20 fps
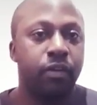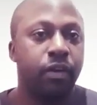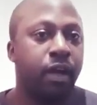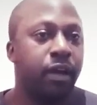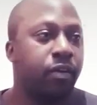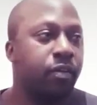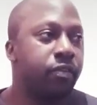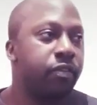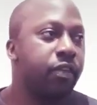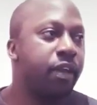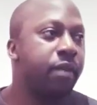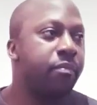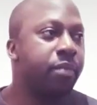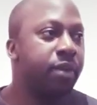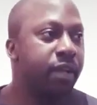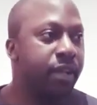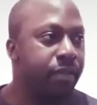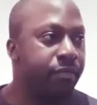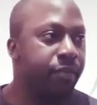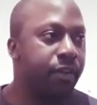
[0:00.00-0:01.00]
don't say I
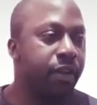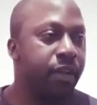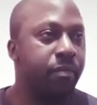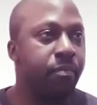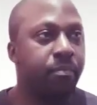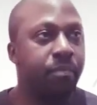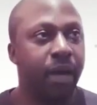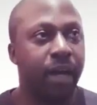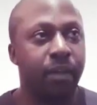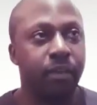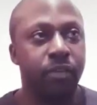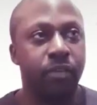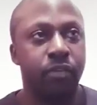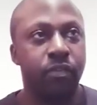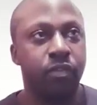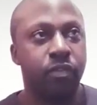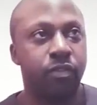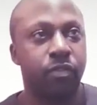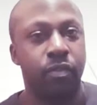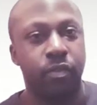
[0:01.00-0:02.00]
believe in him, but
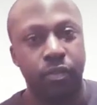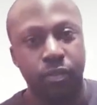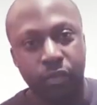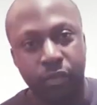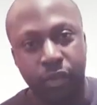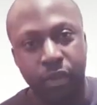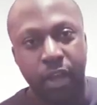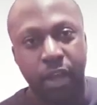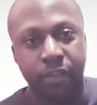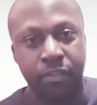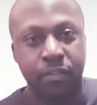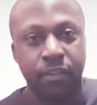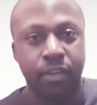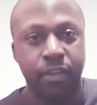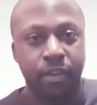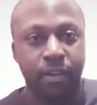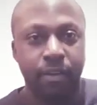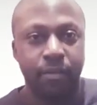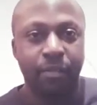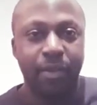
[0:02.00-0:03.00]
I
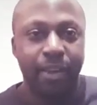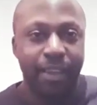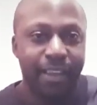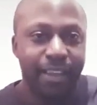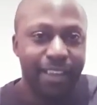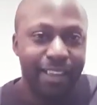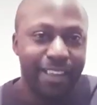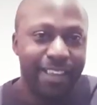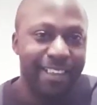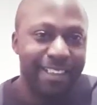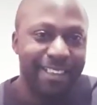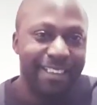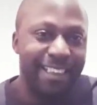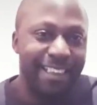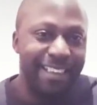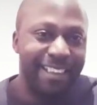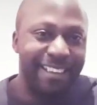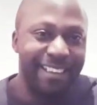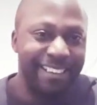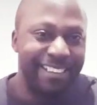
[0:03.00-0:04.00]
seen him.
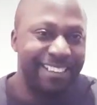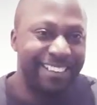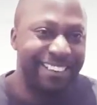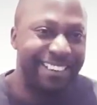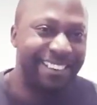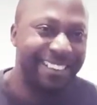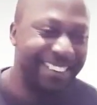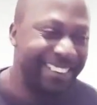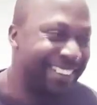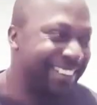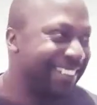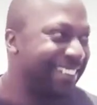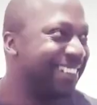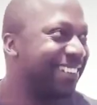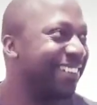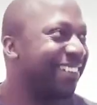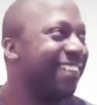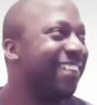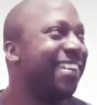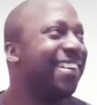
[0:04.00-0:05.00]
Yeah.
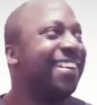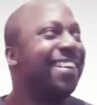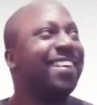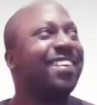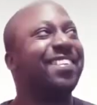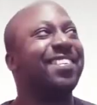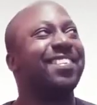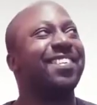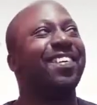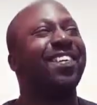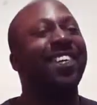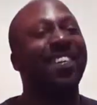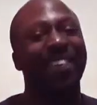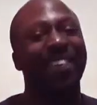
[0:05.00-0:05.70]
So,